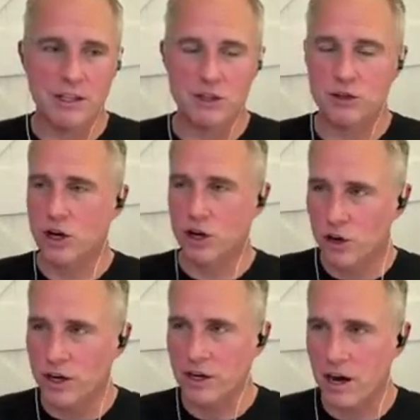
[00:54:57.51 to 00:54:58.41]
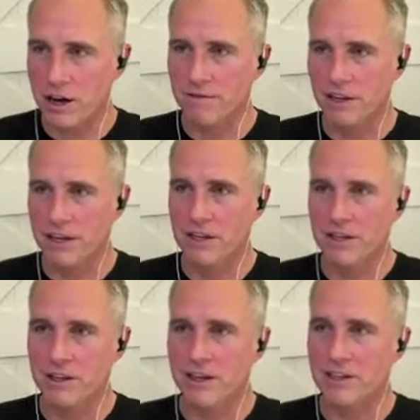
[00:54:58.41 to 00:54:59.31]
this current conflict
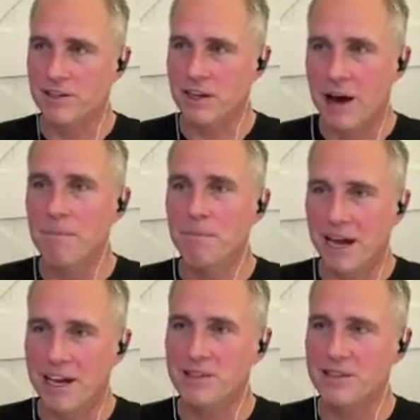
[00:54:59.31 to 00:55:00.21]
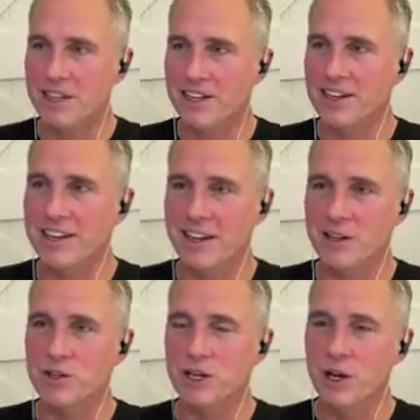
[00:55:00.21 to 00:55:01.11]
that is not based in
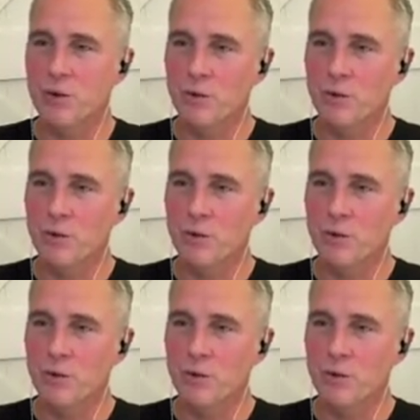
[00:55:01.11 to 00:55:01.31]
his